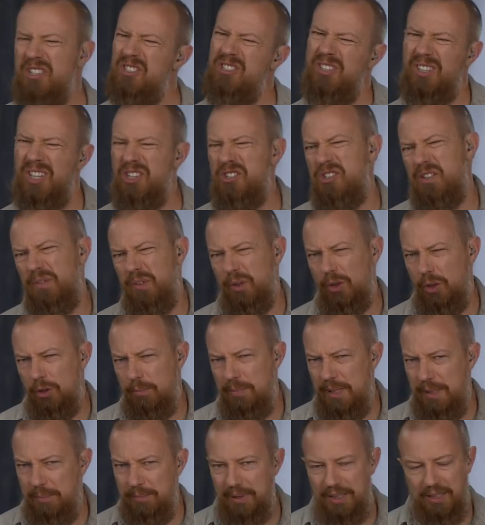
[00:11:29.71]
It's still going to shift a little
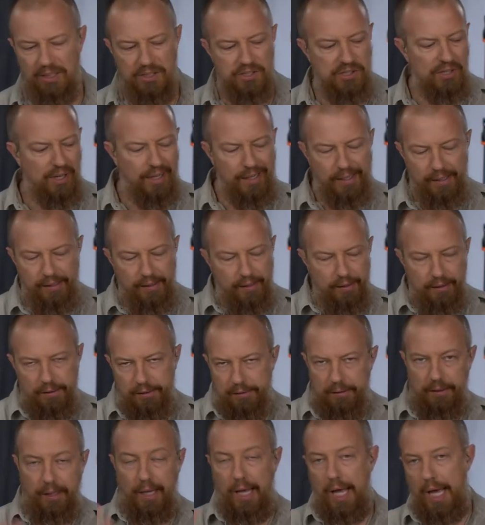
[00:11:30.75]
bit because
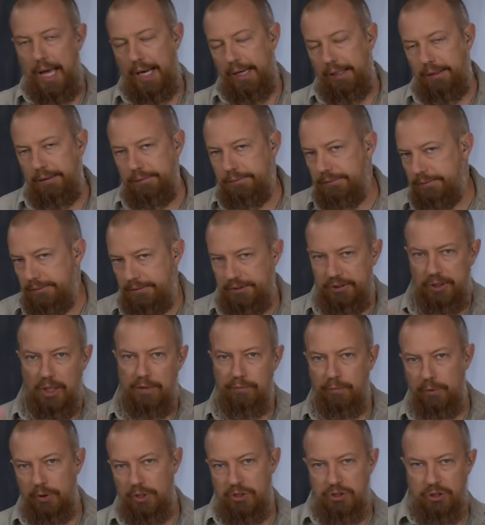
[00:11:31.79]
I don't know,
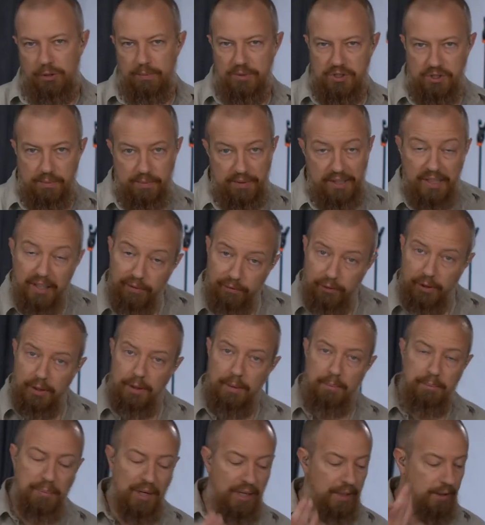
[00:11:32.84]
software determines something different,
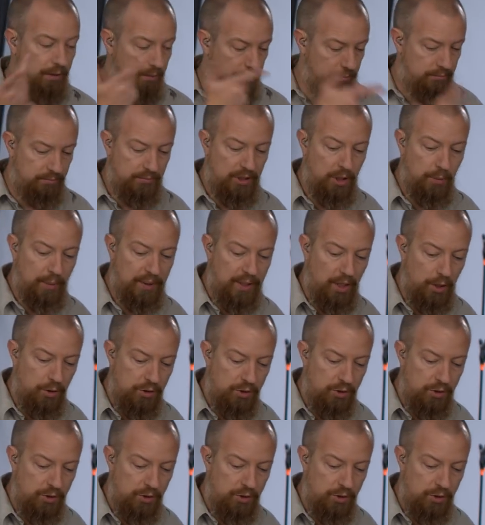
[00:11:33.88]
but here we go.